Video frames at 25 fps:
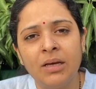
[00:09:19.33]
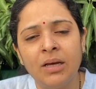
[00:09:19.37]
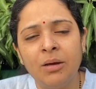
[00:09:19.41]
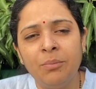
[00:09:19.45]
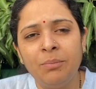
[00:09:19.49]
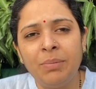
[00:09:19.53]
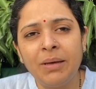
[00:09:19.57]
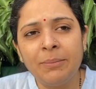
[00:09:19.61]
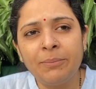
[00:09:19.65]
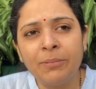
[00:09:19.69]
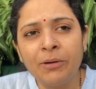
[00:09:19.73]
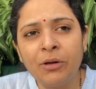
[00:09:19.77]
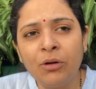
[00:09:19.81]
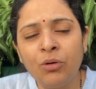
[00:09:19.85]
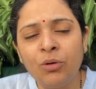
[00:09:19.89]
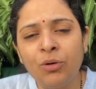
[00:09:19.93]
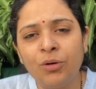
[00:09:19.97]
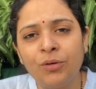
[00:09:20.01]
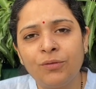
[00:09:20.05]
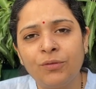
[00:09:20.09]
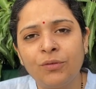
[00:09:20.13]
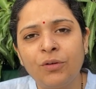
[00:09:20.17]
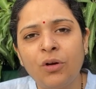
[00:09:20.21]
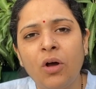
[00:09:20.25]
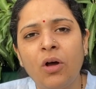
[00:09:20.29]
People who
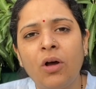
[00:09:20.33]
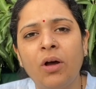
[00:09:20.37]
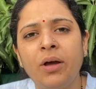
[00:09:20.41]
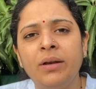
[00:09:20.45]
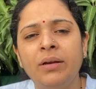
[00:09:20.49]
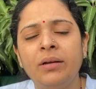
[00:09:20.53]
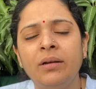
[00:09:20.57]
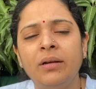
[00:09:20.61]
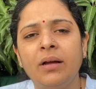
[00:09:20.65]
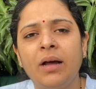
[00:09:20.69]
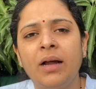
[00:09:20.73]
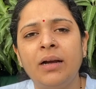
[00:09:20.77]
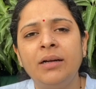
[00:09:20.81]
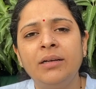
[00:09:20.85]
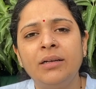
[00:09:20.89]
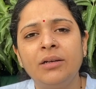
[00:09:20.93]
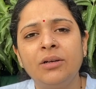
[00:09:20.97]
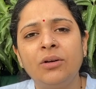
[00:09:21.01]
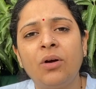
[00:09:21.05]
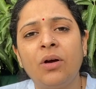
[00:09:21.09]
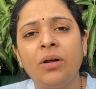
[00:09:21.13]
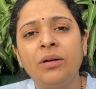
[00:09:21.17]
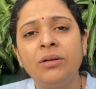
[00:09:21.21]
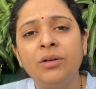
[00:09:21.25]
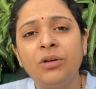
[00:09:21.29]
have
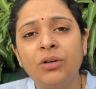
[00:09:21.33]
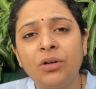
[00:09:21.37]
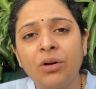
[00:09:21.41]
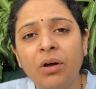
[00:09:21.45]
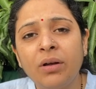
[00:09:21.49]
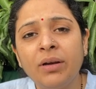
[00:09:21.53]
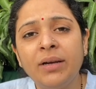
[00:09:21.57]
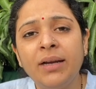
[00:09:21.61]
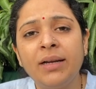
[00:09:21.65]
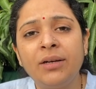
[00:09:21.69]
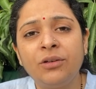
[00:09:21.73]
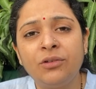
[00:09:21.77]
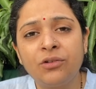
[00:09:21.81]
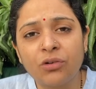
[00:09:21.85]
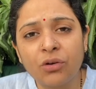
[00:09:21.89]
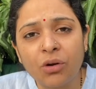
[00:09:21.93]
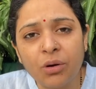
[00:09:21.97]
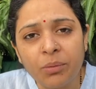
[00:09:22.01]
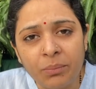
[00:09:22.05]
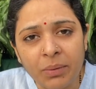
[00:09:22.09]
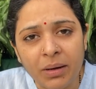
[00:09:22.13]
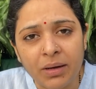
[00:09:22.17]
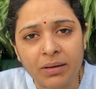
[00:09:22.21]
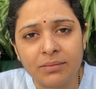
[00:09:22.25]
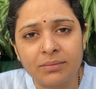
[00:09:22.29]
undergone chronic
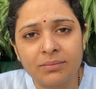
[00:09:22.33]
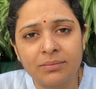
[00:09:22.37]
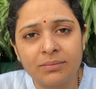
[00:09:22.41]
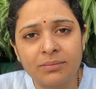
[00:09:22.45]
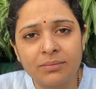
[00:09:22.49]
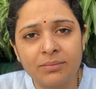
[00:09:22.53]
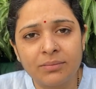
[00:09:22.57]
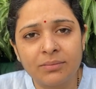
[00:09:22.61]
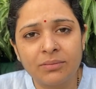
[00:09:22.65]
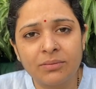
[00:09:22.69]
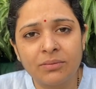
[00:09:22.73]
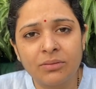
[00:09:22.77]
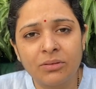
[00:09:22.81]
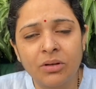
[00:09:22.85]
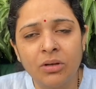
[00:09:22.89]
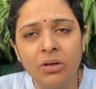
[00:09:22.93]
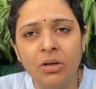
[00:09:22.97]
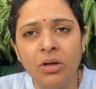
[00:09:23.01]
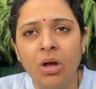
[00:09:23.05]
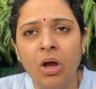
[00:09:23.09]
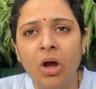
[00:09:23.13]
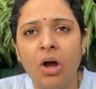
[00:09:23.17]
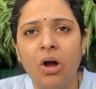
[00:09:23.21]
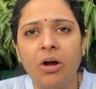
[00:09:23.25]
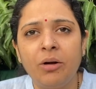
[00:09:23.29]
trauma,
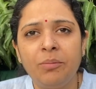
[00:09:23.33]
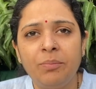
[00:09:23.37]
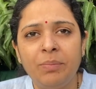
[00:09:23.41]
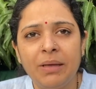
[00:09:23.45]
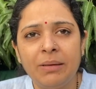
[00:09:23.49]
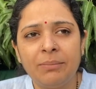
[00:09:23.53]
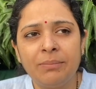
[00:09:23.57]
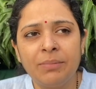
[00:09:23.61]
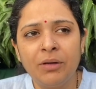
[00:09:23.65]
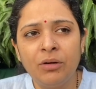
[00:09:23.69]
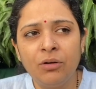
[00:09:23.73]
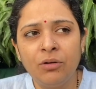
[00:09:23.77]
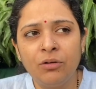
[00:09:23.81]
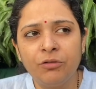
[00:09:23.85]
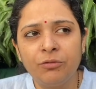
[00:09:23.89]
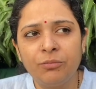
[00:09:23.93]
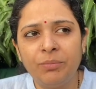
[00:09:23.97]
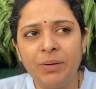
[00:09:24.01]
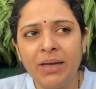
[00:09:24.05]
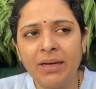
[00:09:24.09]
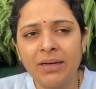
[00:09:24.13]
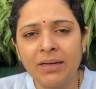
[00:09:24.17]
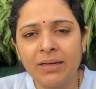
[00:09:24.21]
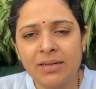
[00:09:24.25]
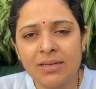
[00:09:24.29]
or people who've
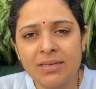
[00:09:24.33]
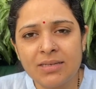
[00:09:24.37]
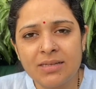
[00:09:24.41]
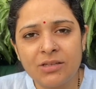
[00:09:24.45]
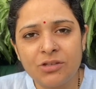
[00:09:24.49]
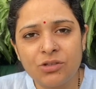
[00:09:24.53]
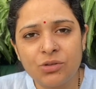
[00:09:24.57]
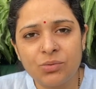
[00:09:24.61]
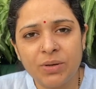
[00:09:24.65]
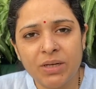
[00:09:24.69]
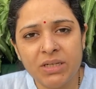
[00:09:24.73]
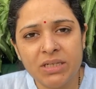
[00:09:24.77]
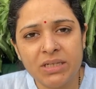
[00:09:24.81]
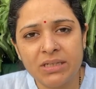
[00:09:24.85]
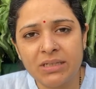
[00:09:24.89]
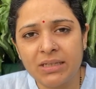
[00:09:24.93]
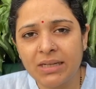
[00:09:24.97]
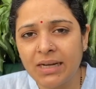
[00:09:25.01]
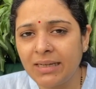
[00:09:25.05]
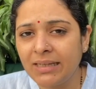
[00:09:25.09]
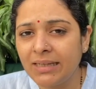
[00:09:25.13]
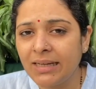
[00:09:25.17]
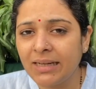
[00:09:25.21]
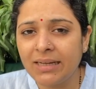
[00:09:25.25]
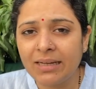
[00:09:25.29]
been in a situation
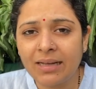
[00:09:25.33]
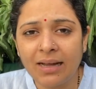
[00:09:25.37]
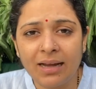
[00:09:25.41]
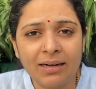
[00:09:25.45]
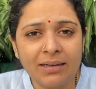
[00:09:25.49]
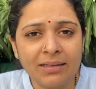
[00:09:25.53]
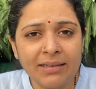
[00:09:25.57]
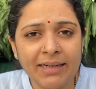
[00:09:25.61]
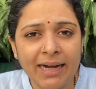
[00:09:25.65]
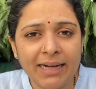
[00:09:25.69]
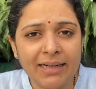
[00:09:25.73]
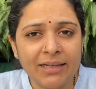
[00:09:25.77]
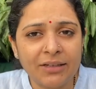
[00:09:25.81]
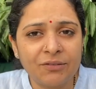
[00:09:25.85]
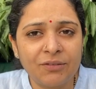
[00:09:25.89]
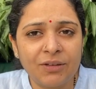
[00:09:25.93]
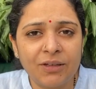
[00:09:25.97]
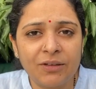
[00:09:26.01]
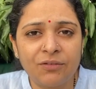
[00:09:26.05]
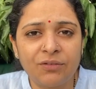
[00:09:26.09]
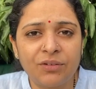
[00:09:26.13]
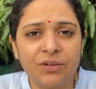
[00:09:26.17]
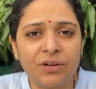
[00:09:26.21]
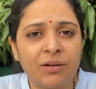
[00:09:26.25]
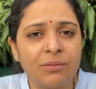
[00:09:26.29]
that they can't get away
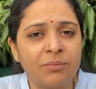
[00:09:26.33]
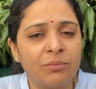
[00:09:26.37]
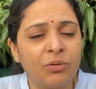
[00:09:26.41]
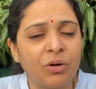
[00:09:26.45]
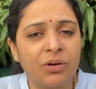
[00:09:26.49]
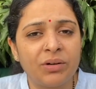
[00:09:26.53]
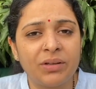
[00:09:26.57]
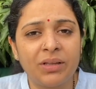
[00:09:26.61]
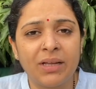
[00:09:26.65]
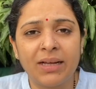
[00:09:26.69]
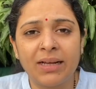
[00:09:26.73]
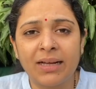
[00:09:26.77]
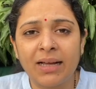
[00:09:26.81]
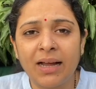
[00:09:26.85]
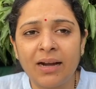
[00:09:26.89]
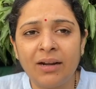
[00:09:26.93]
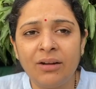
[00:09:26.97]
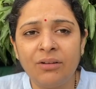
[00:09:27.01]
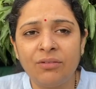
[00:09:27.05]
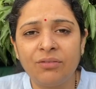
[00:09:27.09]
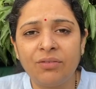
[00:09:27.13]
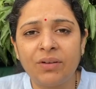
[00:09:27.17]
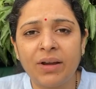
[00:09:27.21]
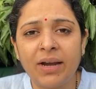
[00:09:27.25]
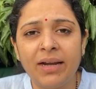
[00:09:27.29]
from or they
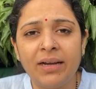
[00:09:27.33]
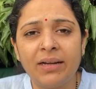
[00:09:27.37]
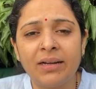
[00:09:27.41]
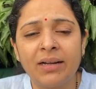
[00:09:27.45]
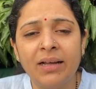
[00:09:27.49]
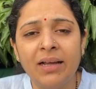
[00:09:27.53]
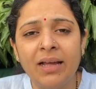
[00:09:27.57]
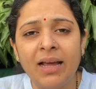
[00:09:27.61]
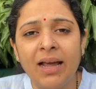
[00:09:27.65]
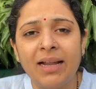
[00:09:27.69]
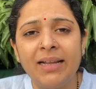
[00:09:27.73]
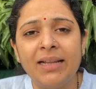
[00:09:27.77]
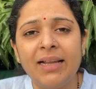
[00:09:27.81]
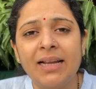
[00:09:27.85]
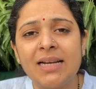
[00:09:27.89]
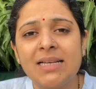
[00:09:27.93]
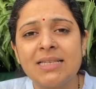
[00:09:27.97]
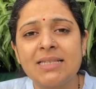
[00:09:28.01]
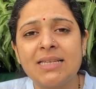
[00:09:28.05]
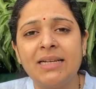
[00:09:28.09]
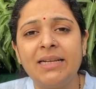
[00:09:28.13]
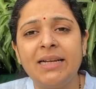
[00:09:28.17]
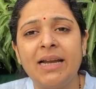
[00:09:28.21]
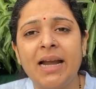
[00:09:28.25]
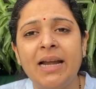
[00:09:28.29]
can't fight, there is
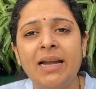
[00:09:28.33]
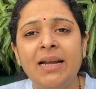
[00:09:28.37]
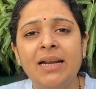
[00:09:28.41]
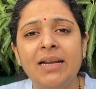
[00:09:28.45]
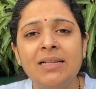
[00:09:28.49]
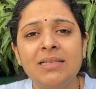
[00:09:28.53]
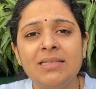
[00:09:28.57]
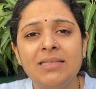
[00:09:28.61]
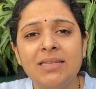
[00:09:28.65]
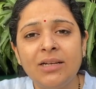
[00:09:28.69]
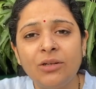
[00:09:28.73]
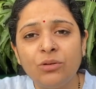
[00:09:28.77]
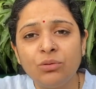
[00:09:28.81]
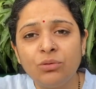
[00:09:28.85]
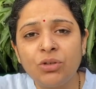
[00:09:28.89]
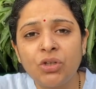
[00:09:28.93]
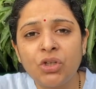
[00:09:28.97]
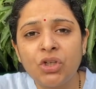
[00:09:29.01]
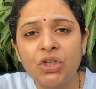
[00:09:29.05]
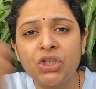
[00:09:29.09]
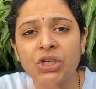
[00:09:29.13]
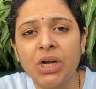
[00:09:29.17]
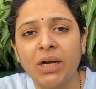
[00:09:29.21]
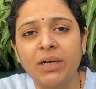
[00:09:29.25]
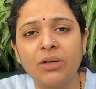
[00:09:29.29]
a tendency to
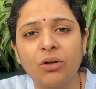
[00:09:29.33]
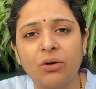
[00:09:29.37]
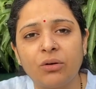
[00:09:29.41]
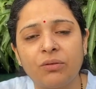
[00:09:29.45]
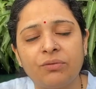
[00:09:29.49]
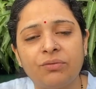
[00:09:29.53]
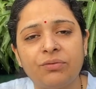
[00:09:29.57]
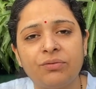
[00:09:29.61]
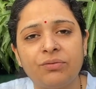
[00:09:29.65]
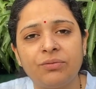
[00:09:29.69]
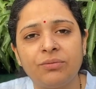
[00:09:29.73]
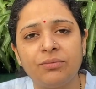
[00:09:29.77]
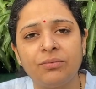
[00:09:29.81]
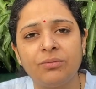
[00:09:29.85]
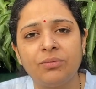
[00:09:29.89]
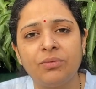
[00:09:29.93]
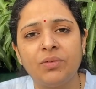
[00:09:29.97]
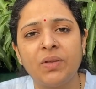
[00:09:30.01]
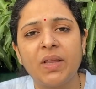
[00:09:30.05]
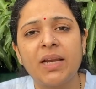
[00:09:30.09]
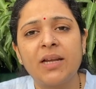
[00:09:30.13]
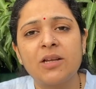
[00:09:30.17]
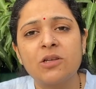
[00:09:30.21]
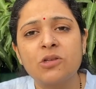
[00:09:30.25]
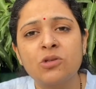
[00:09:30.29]
shut off.
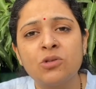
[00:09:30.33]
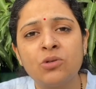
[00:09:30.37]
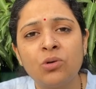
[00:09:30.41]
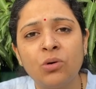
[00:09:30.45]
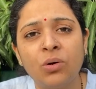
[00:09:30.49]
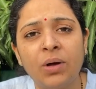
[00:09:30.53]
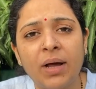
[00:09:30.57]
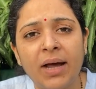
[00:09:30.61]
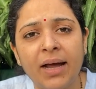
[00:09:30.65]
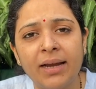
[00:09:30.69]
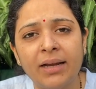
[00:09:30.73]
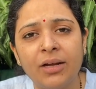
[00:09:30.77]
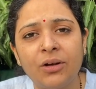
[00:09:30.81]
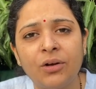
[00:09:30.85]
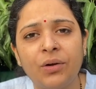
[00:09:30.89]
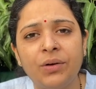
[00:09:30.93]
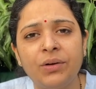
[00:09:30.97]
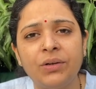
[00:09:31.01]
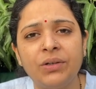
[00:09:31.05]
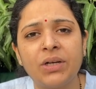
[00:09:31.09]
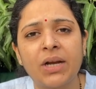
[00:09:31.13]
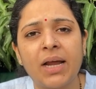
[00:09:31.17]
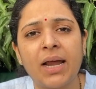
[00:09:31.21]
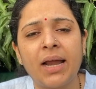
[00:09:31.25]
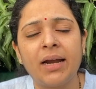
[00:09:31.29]
There is no eye
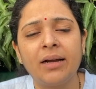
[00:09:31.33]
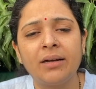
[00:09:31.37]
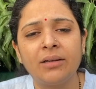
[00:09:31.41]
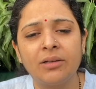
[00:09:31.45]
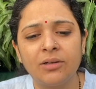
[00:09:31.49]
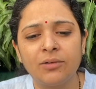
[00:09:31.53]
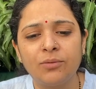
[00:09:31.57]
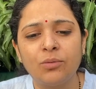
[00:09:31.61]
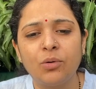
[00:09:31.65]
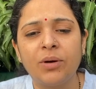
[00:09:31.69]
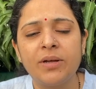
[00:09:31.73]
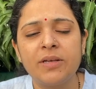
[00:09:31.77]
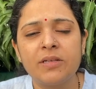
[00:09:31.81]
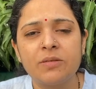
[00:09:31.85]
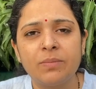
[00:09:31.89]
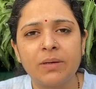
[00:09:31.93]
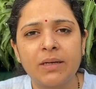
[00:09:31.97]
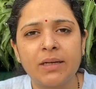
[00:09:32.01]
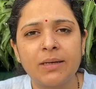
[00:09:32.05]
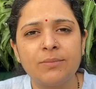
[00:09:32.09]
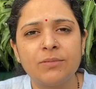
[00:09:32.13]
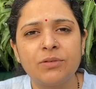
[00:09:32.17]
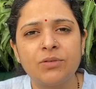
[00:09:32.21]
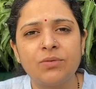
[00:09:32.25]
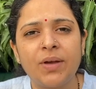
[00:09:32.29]
contact, the voice
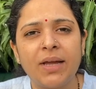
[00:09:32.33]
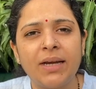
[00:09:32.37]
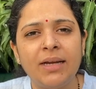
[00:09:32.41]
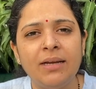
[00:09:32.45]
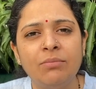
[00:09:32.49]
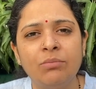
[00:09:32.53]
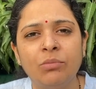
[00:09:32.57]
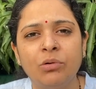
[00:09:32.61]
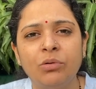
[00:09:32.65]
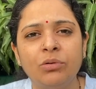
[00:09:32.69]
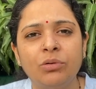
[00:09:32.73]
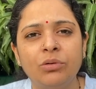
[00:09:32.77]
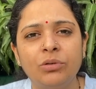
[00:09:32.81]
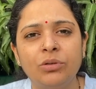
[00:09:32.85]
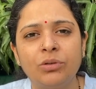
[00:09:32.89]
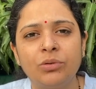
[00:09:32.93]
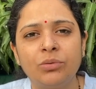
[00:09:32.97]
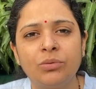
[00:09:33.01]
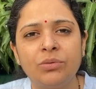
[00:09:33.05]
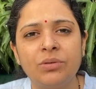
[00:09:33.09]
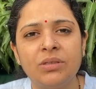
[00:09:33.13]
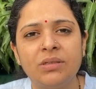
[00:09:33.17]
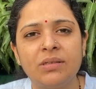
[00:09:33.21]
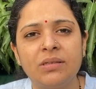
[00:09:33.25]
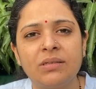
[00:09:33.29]
becomes very
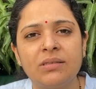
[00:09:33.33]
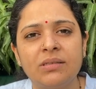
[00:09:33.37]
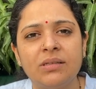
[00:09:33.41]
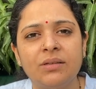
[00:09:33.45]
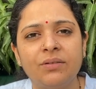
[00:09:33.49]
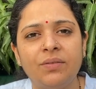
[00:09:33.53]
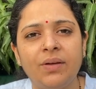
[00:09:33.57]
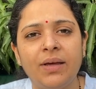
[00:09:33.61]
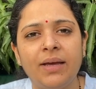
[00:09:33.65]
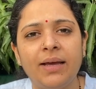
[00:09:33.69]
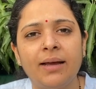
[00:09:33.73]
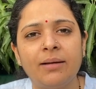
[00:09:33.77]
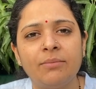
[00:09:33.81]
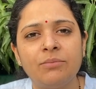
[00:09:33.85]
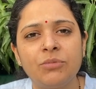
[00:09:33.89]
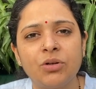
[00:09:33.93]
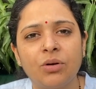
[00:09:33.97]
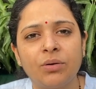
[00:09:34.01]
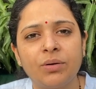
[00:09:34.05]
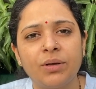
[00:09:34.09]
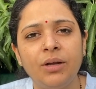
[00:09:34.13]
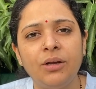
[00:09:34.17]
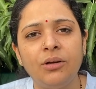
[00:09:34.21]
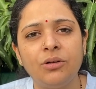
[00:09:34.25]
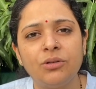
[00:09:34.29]
monotone, just the way I'm
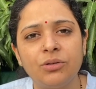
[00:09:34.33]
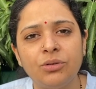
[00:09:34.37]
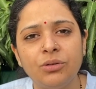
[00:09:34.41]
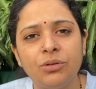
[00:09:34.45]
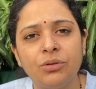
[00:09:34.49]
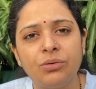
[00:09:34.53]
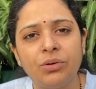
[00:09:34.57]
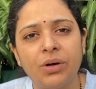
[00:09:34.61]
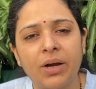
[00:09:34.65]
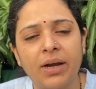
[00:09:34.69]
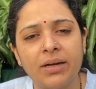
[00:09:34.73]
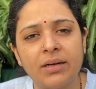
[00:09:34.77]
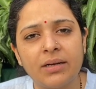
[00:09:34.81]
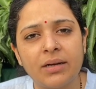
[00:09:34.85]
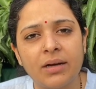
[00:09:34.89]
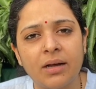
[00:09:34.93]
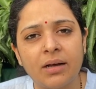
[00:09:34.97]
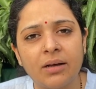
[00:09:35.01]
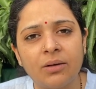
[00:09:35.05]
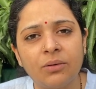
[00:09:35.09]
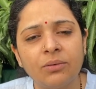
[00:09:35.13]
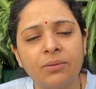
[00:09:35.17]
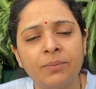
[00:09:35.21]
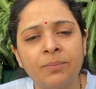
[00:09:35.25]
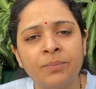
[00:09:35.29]
talking to you right
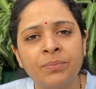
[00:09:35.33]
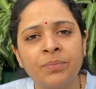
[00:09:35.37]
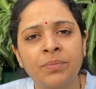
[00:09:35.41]
now.